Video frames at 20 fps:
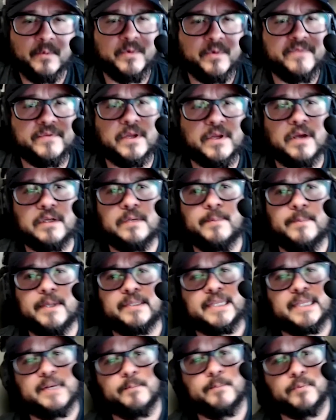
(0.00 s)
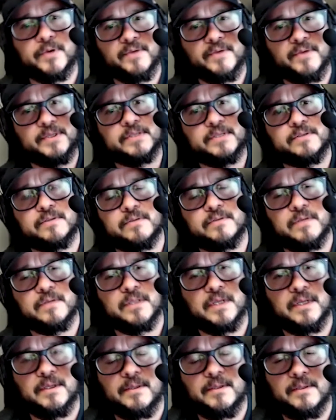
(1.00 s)
We've talked about that in previous
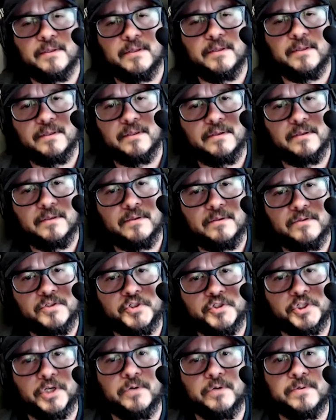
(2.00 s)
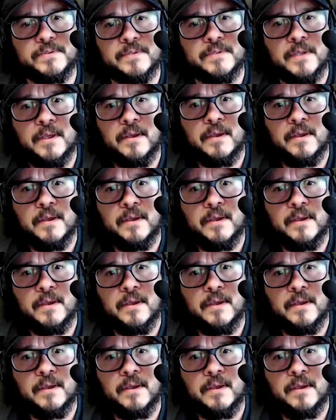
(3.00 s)
shows.